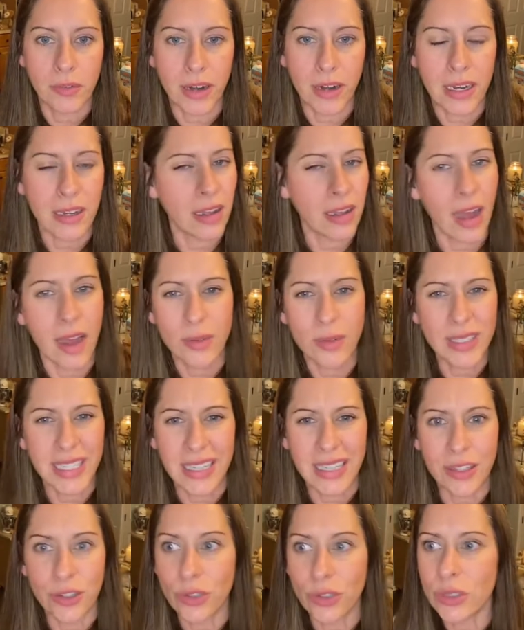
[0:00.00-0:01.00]
I was like,
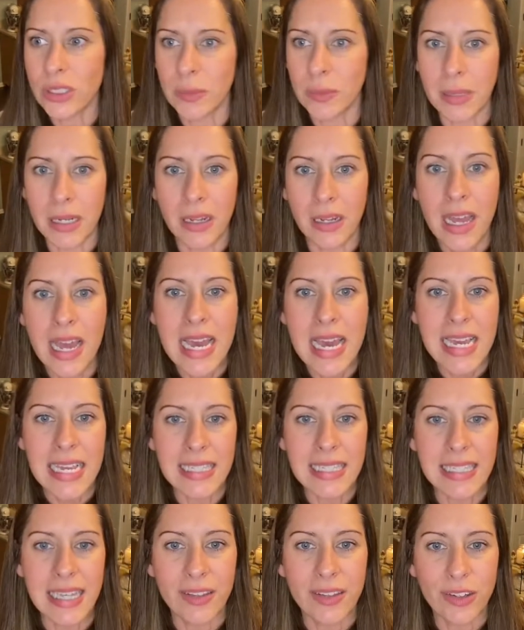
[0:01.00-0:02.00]
he
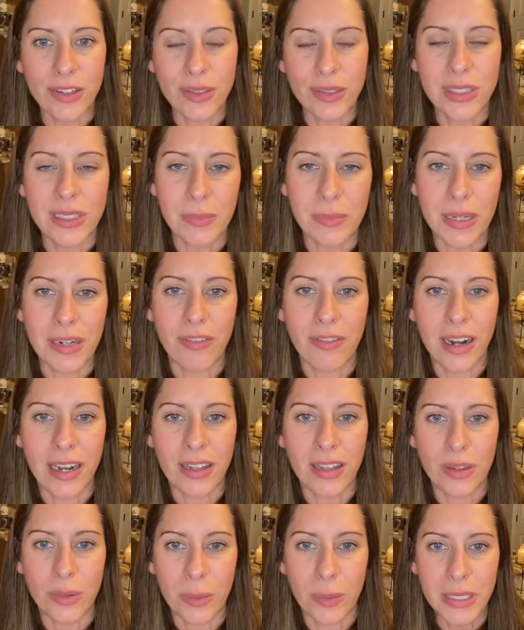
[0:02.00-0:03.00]
said there used to be a regular
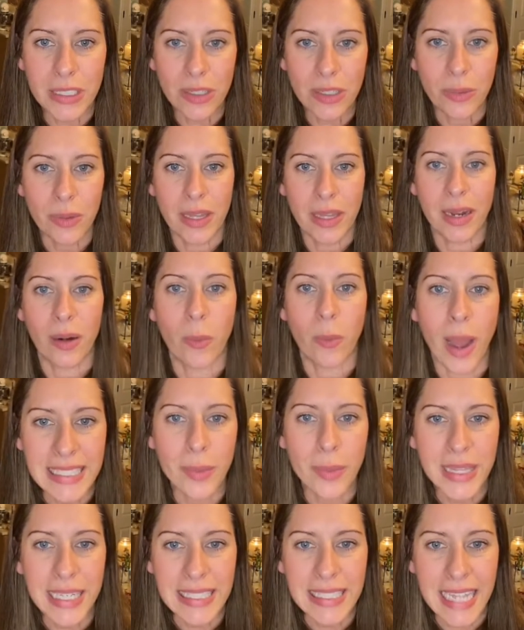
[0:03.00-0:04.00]
window in there. Why would
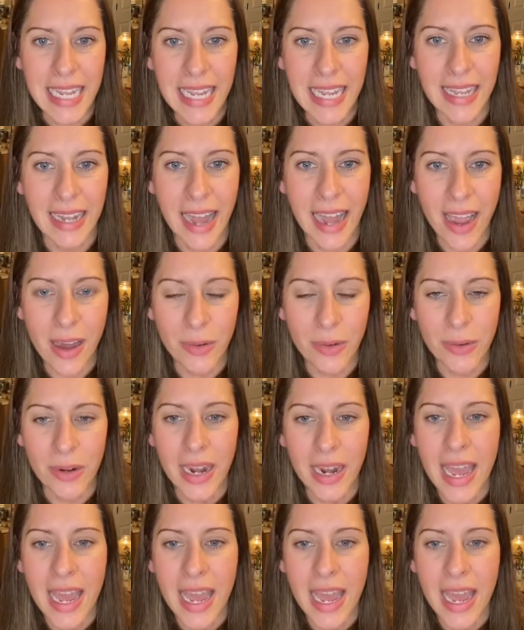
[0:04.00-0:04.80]
they take it out?